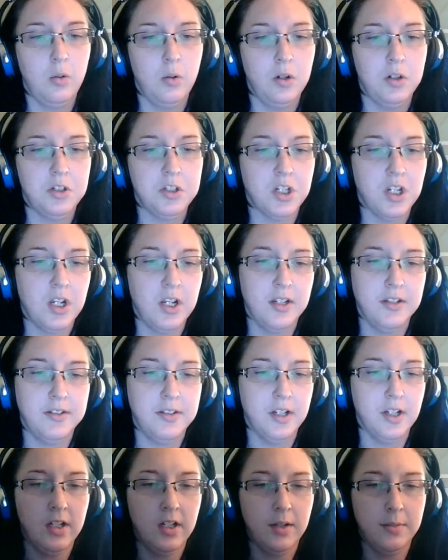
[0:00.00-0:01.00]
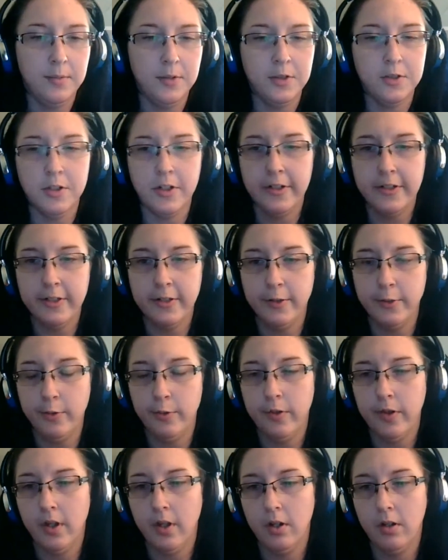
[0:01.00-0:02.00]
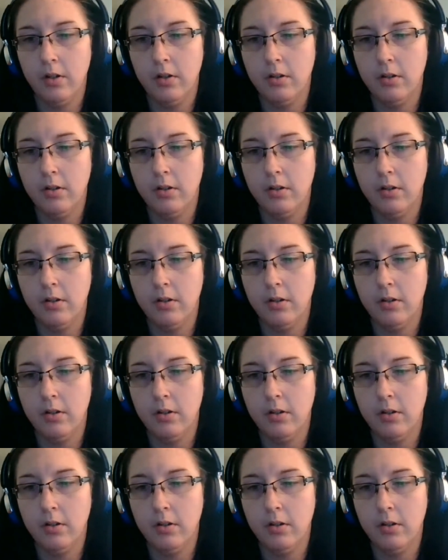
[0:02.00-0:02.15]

wish I had time to try to do that.